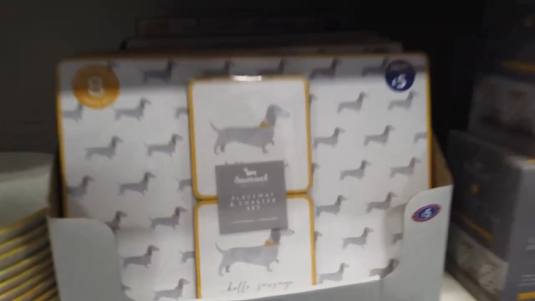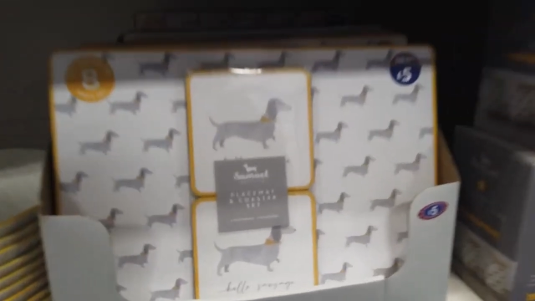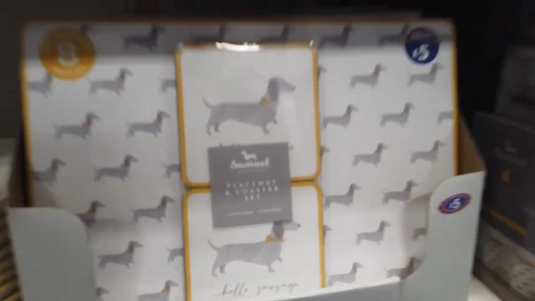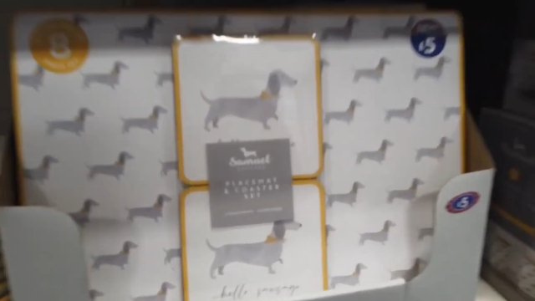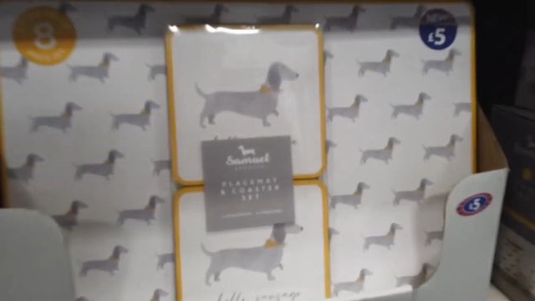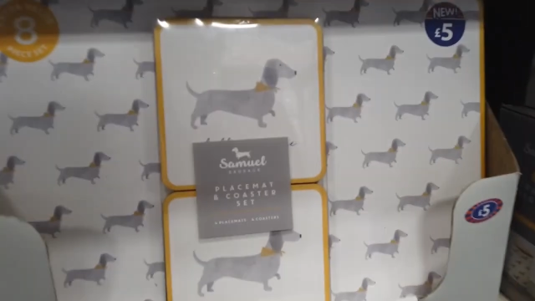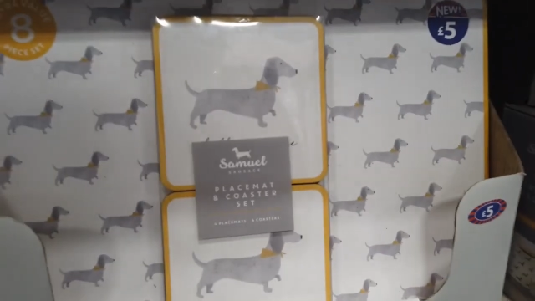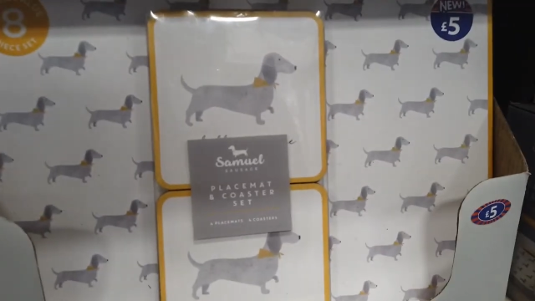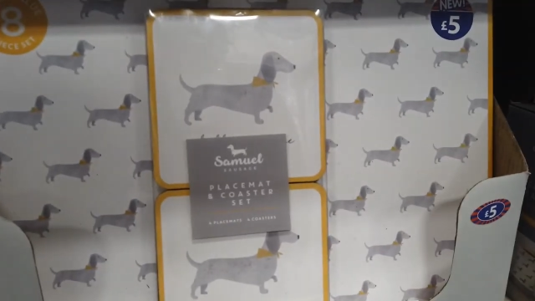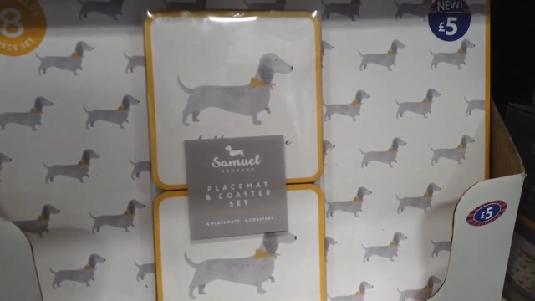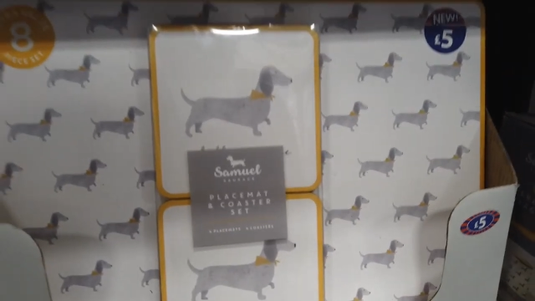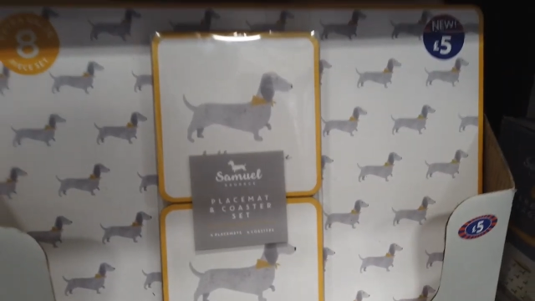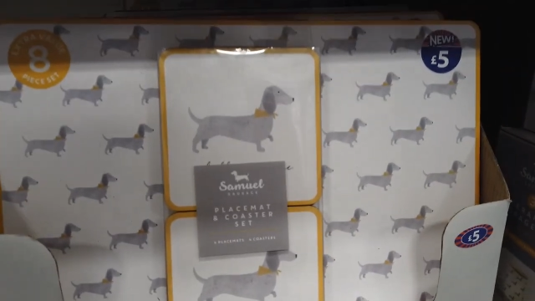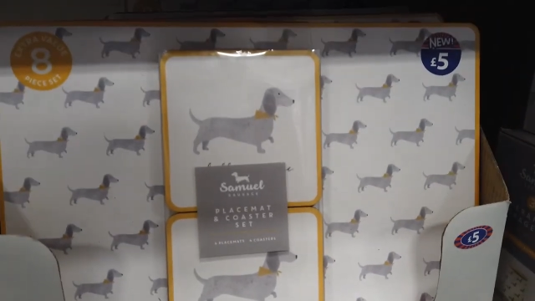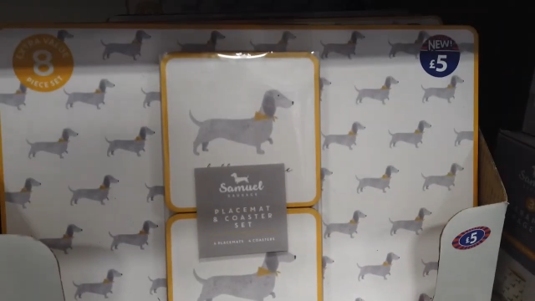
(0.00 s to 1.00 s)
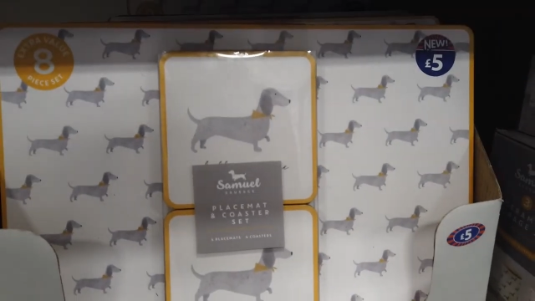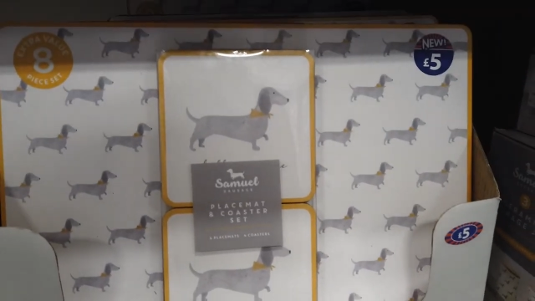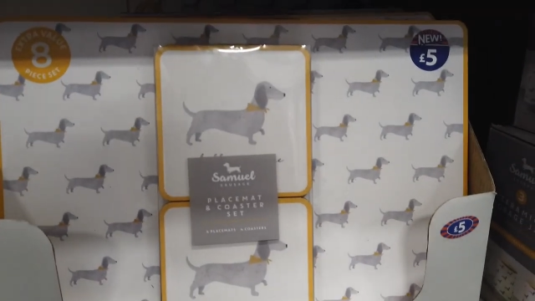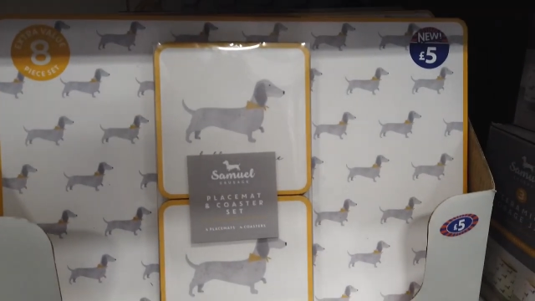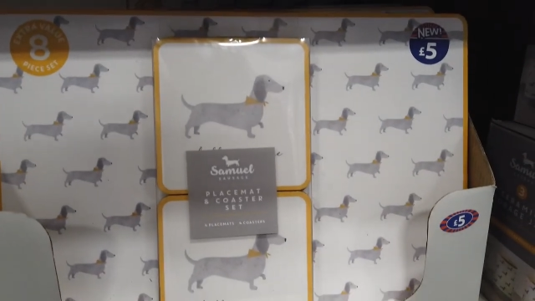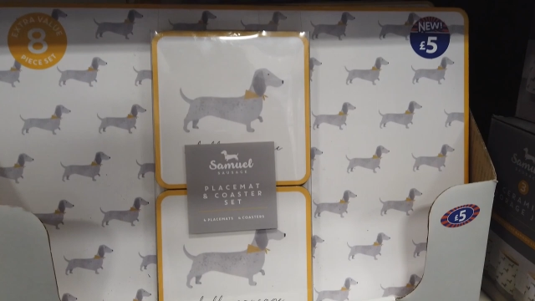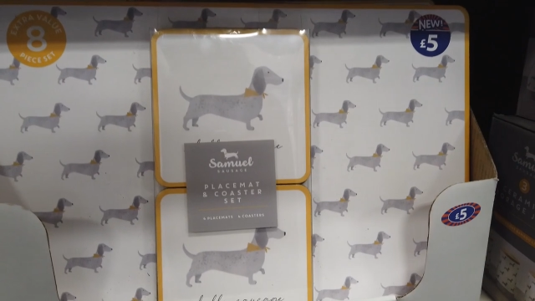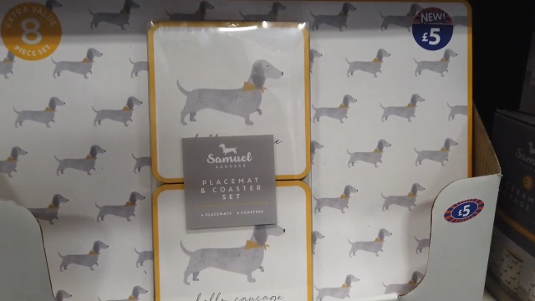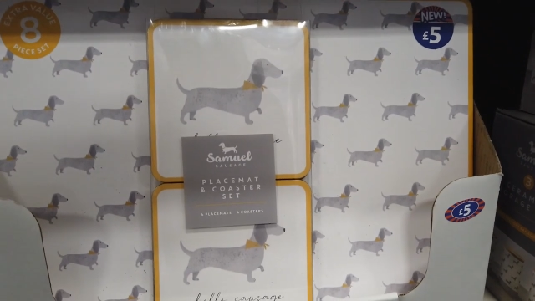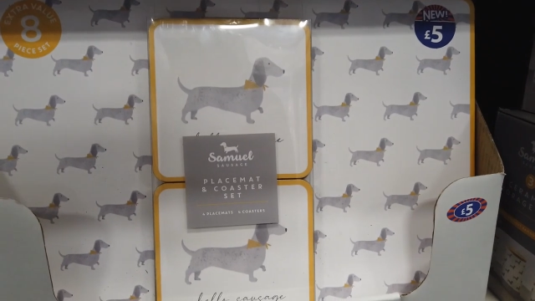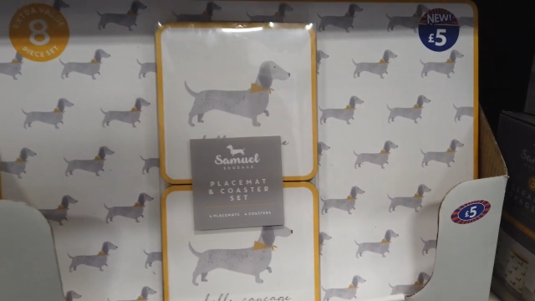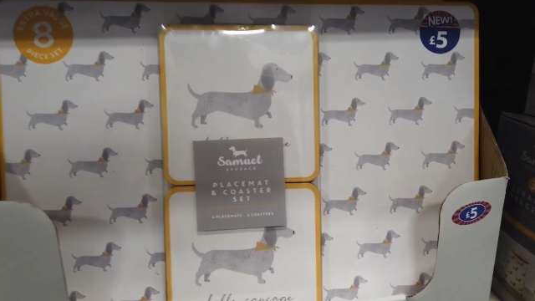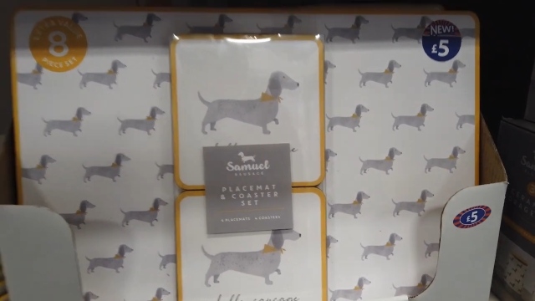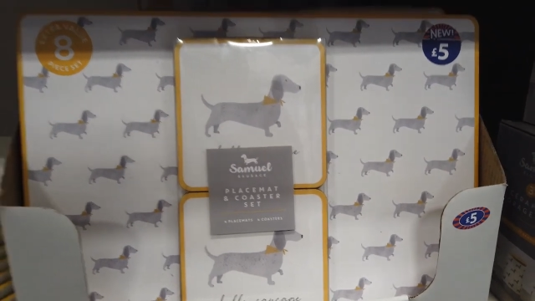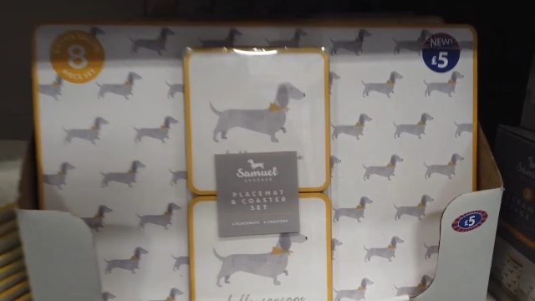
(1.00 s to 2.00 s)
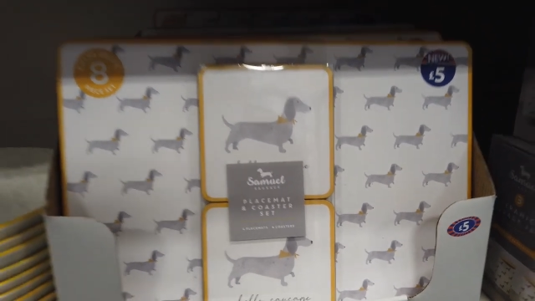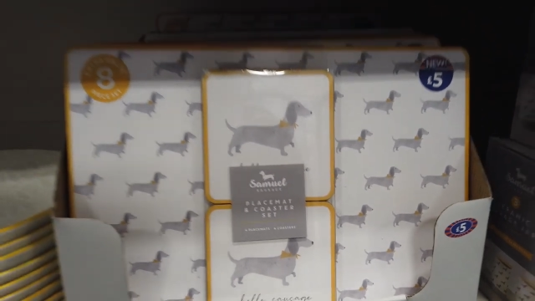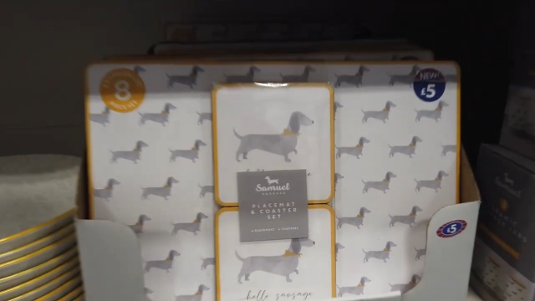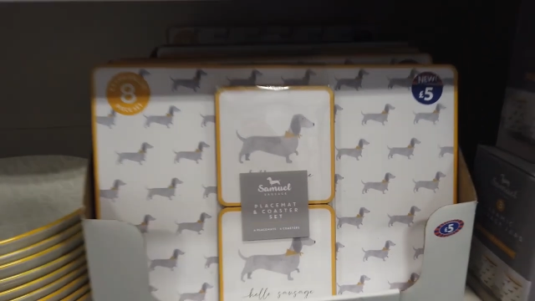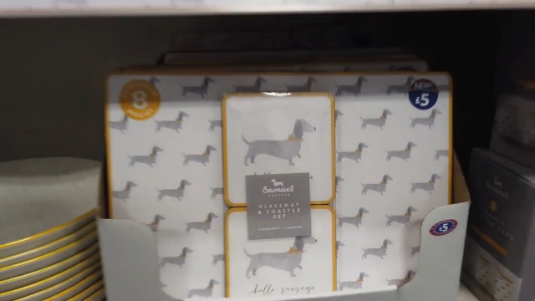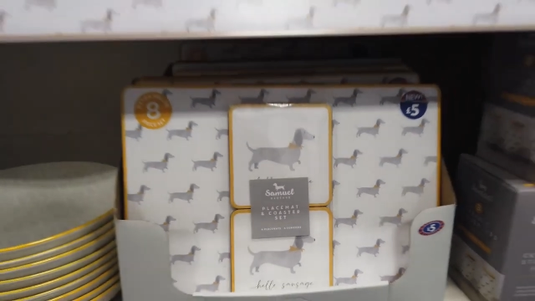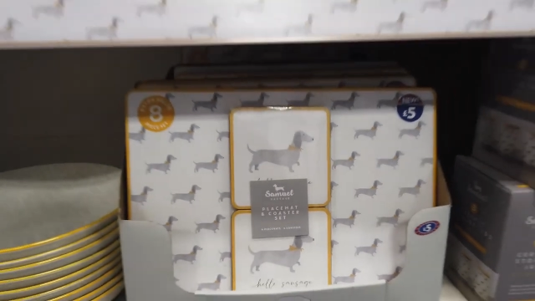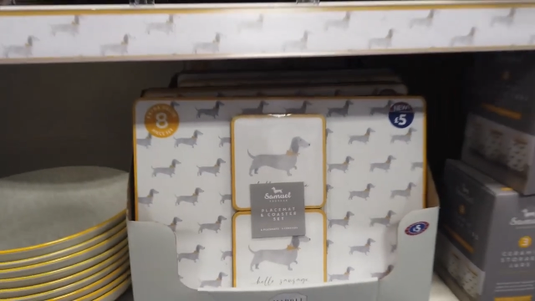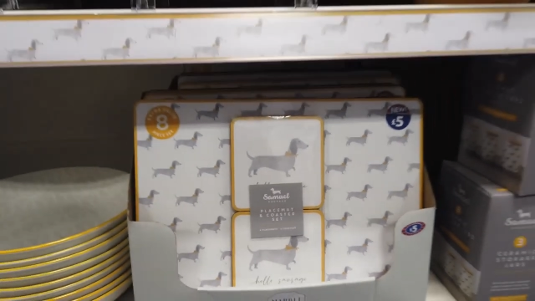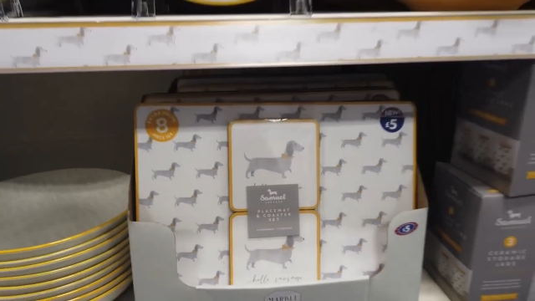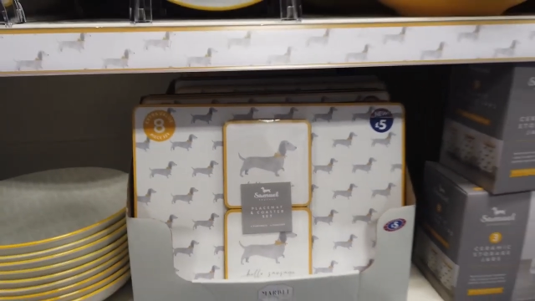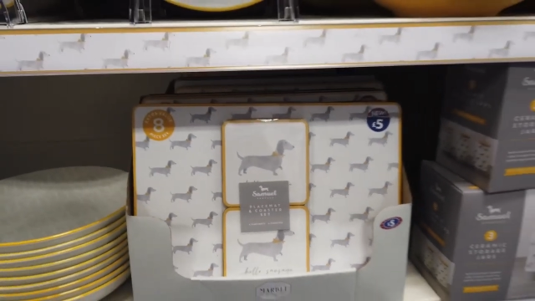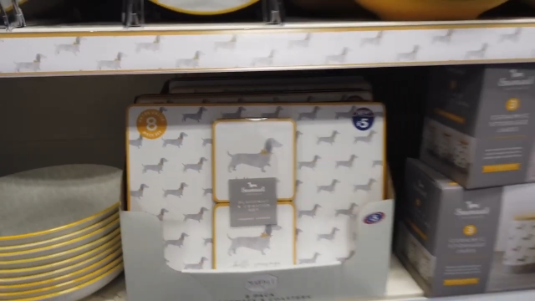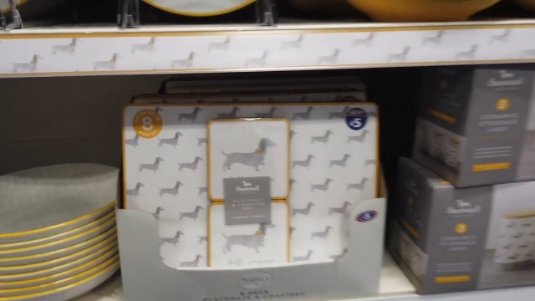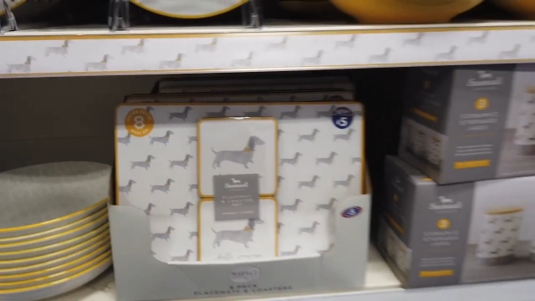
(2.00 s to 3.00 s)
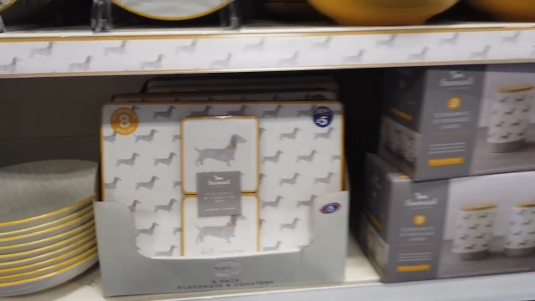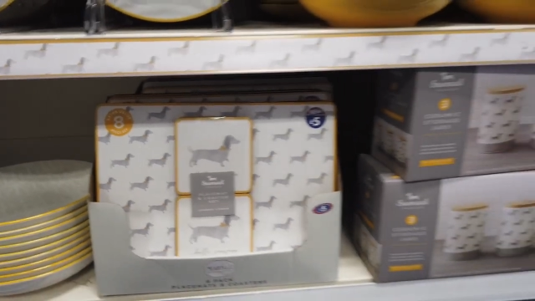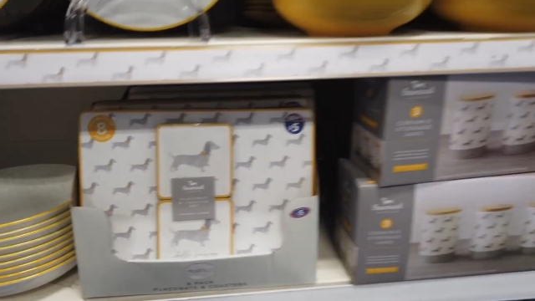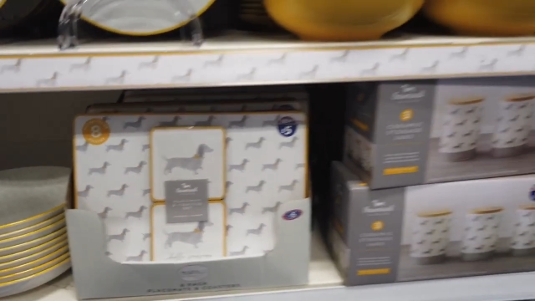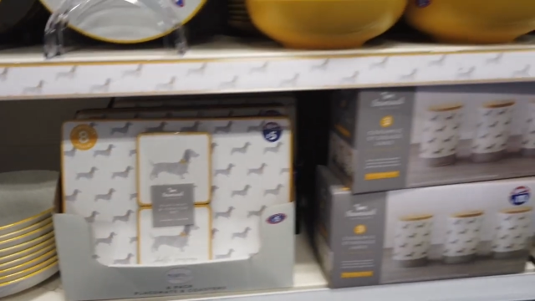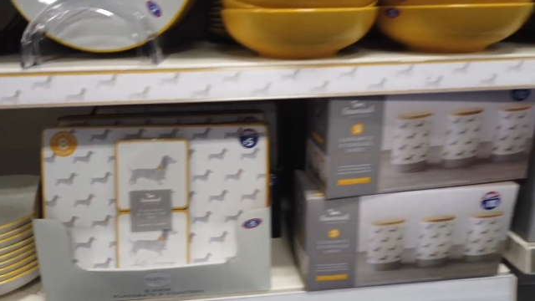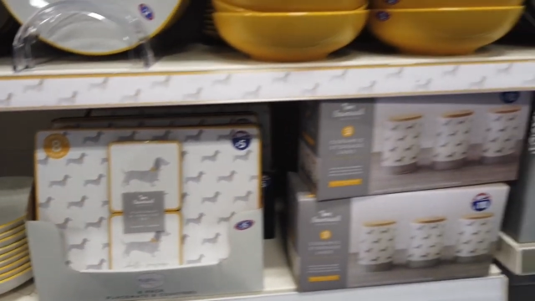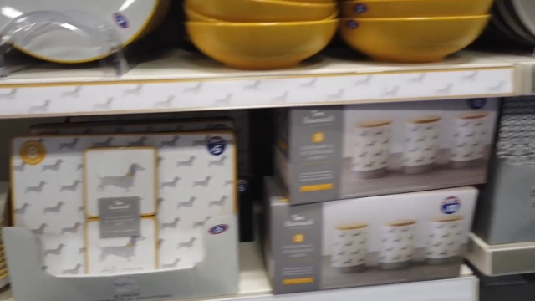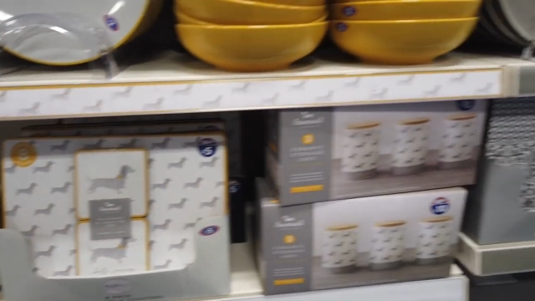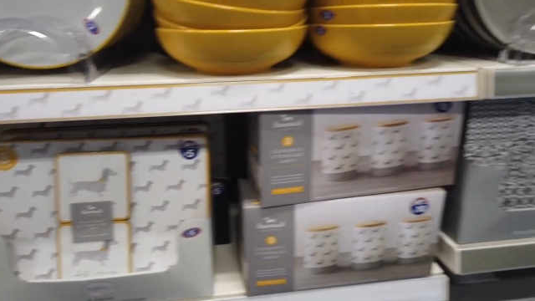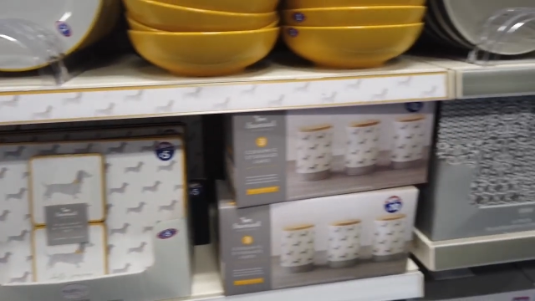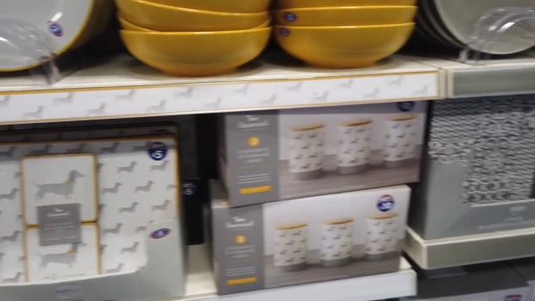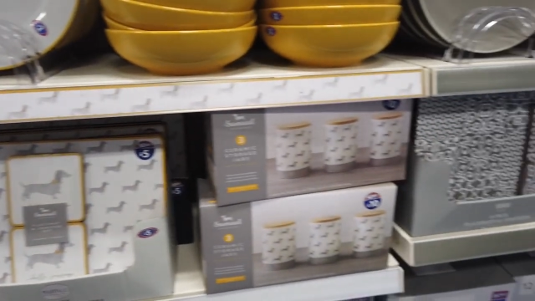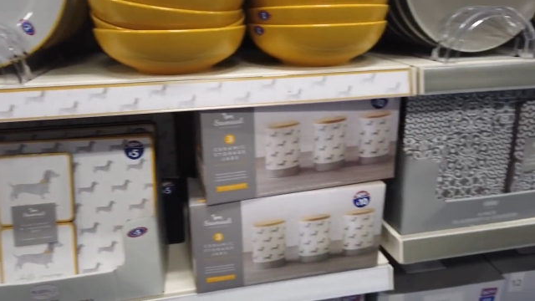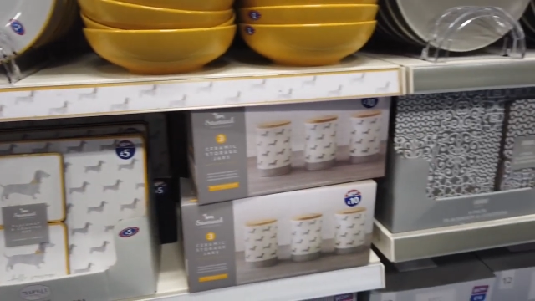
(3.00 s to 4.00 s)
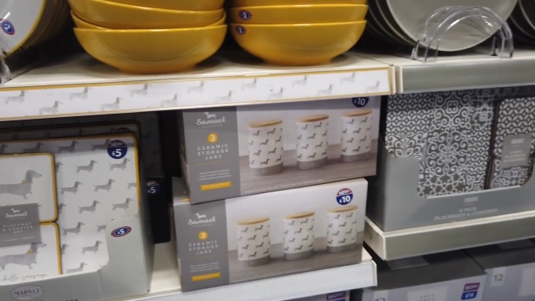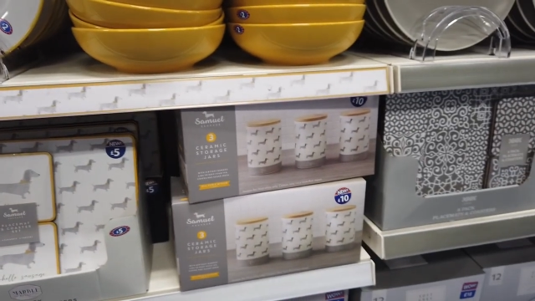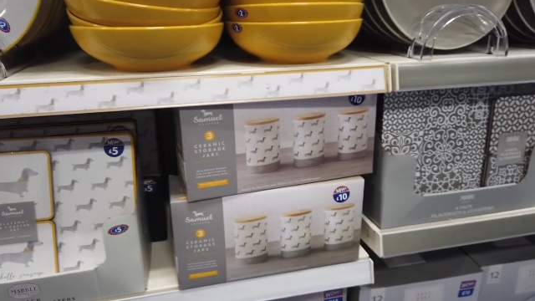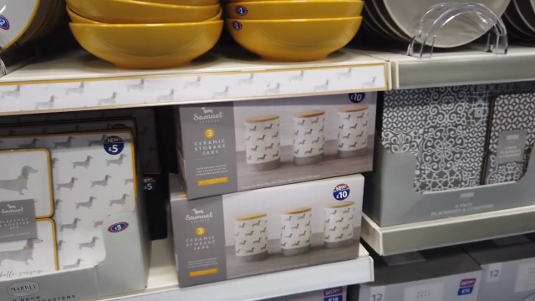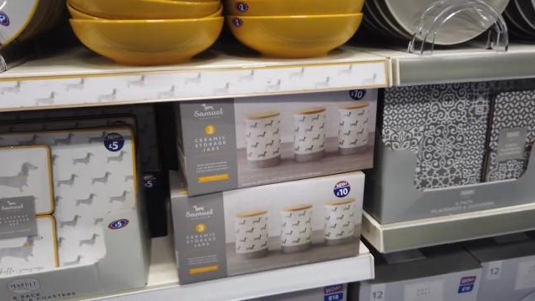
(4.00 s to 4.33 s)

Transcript: [unreadable: no face in view]